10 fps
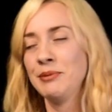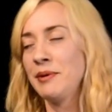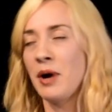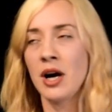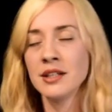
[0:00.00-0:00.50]
We
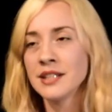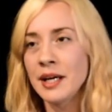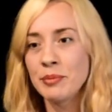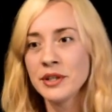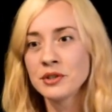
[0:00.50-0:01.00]
have a hard
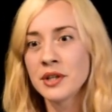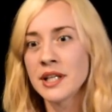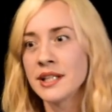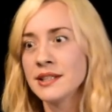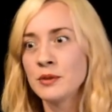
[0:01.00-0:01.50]
time
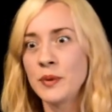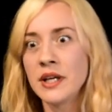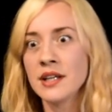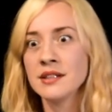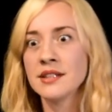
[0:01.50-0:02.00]
picturing this
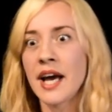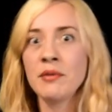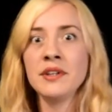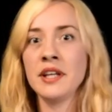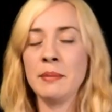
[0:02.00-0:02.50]
because
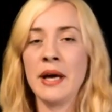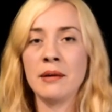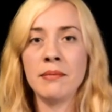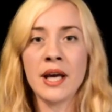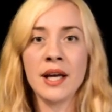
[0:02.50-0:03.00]
everything
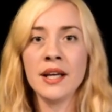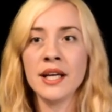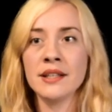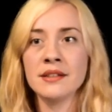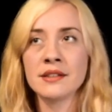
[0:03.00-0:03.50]
man-made
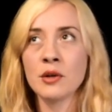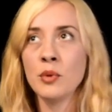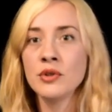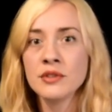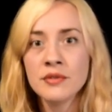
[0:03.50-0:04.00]
is
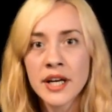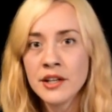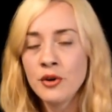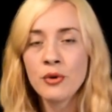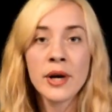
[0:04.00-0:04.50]
composed of
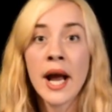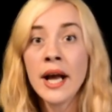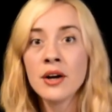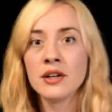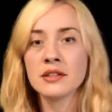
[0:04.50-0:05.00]
90-degree
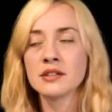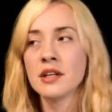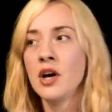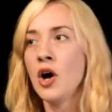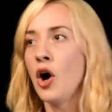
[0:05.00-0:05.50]
angles.
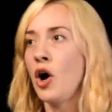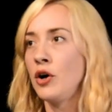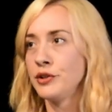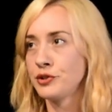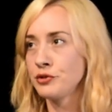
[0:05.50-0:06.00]

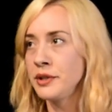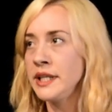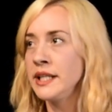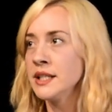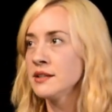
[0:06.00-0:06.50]
All the
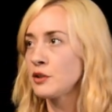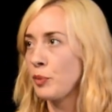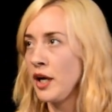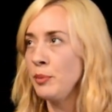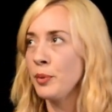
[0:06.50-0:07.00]
screens, the
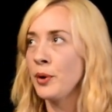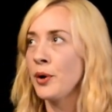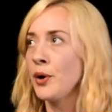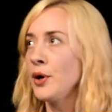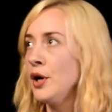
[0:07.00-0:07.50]

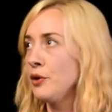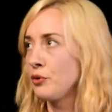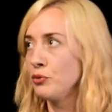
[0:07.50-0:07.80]
paper, the